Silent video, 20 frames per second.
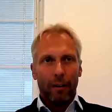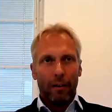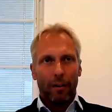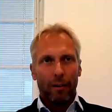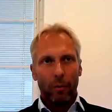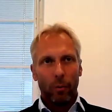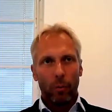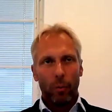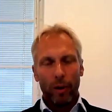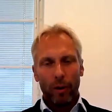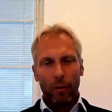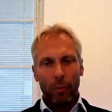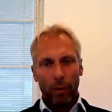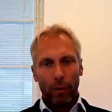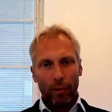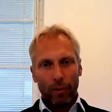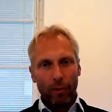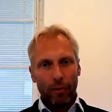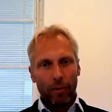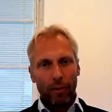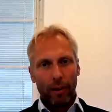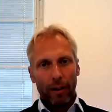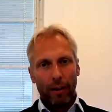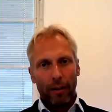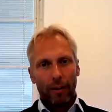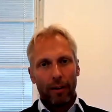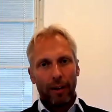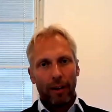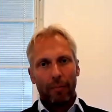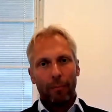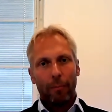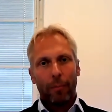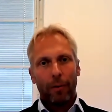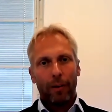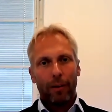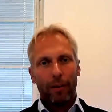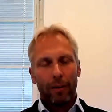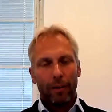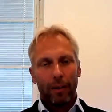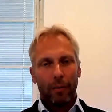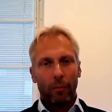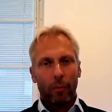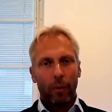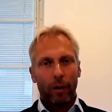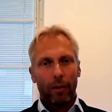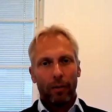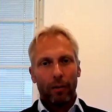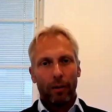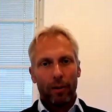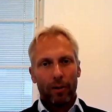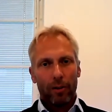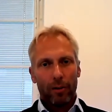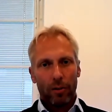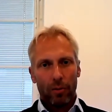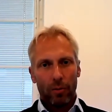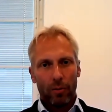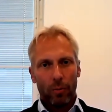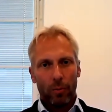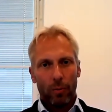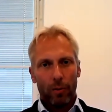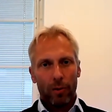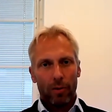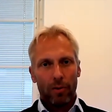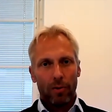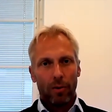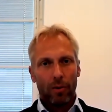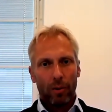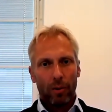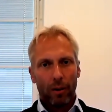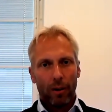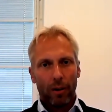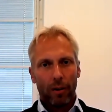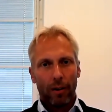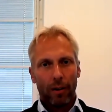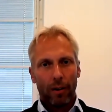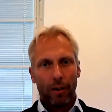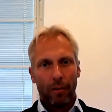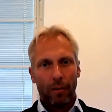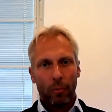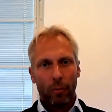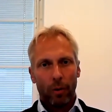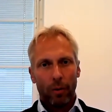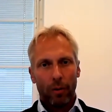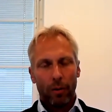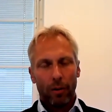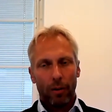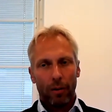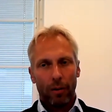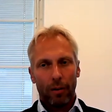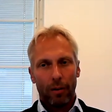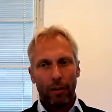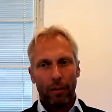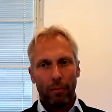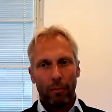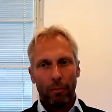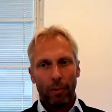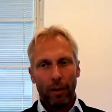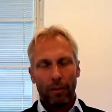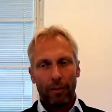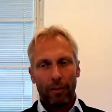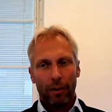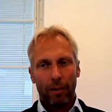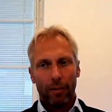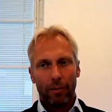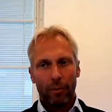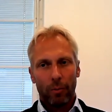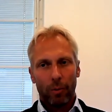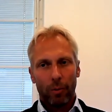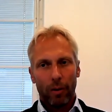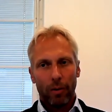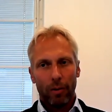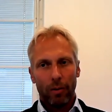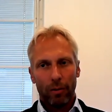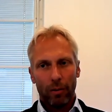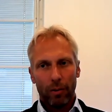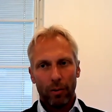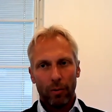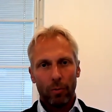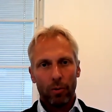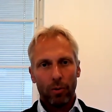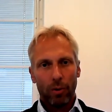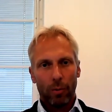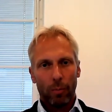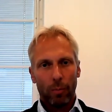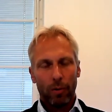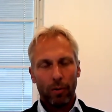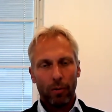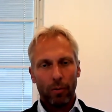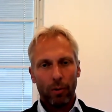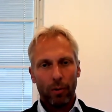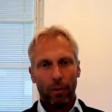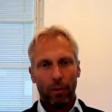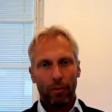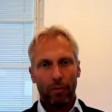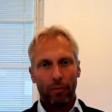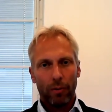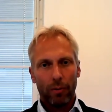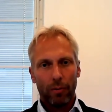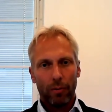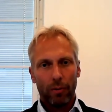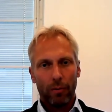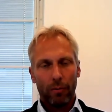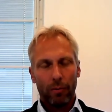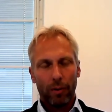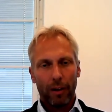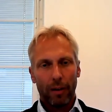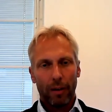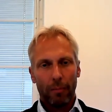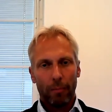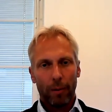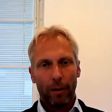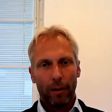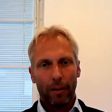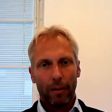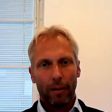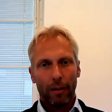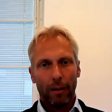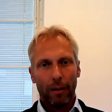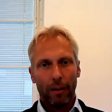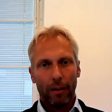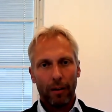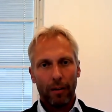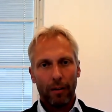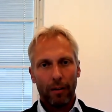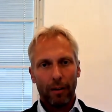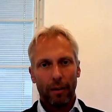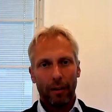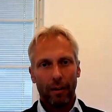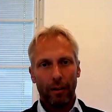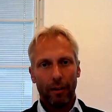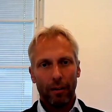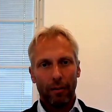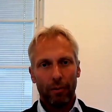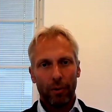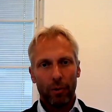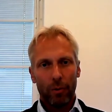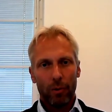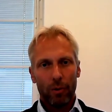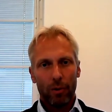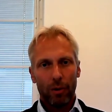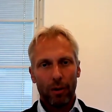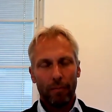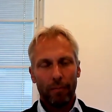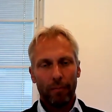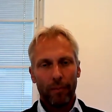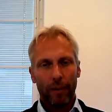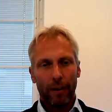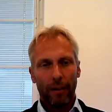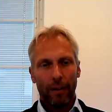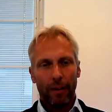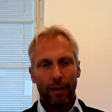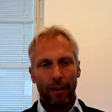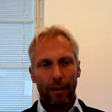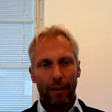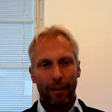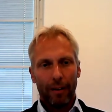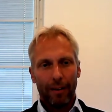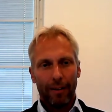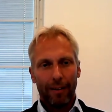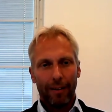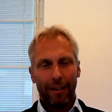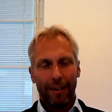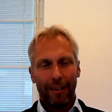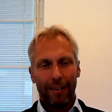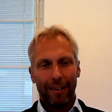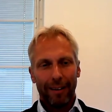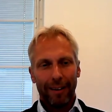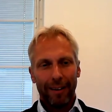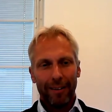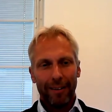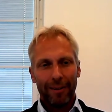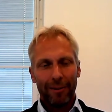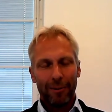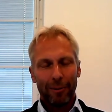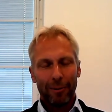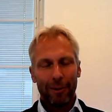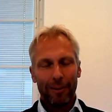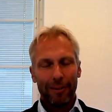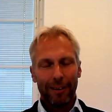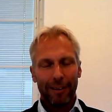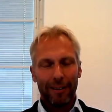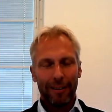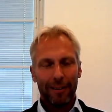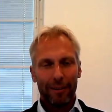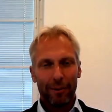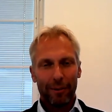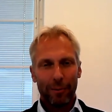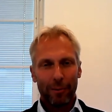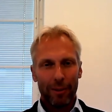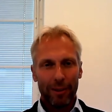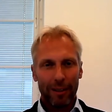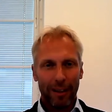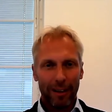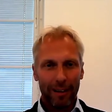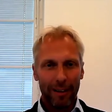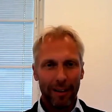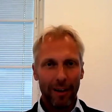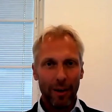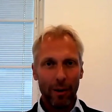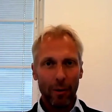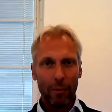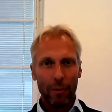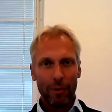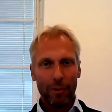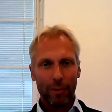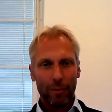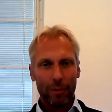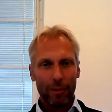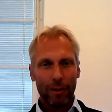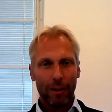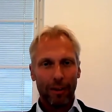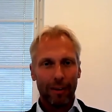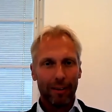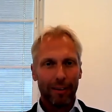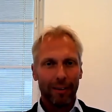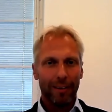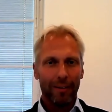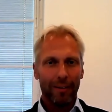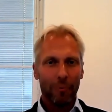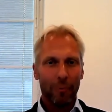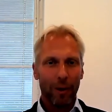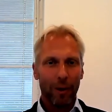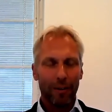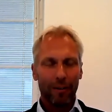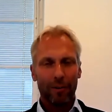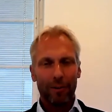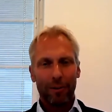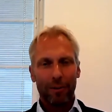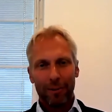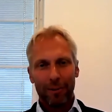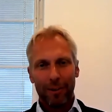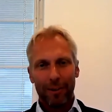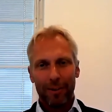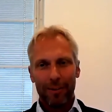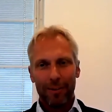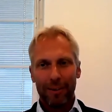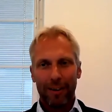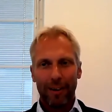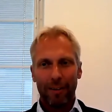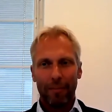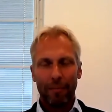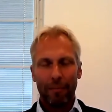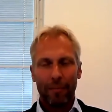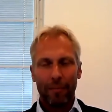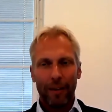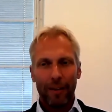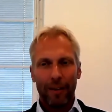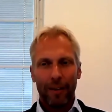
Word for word: you know, we want to sell the companies that when they are super strong. Uh, we basically saw a huge opportunities for sofa company uh, in the future, uh, and and it's always like, should we sell now or should we sell in one two years time?